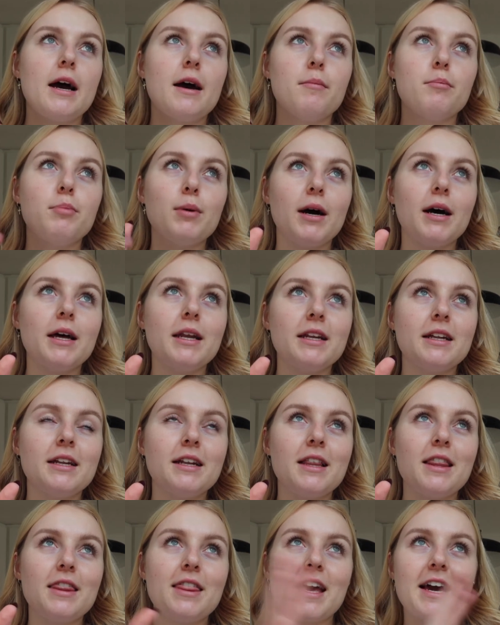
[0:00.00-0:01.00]
But
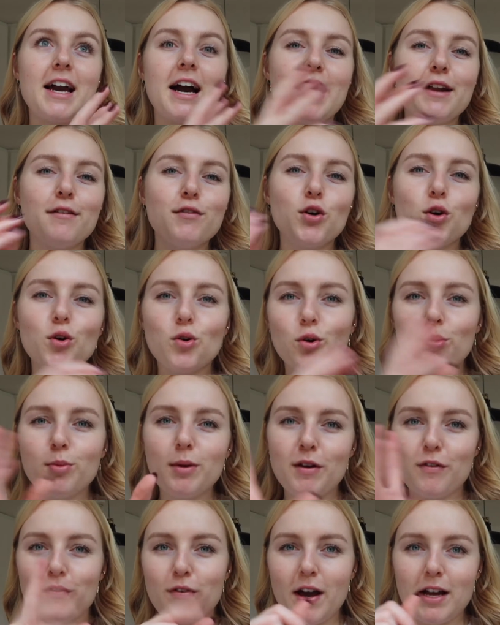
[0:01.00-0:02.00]
they kind of could all be
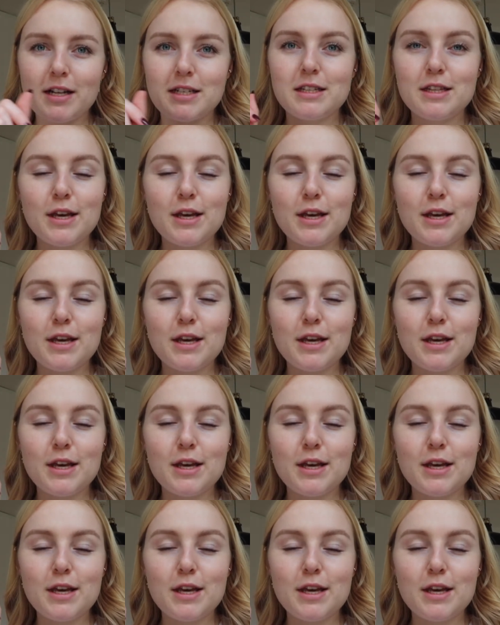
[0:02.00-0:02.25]
affected.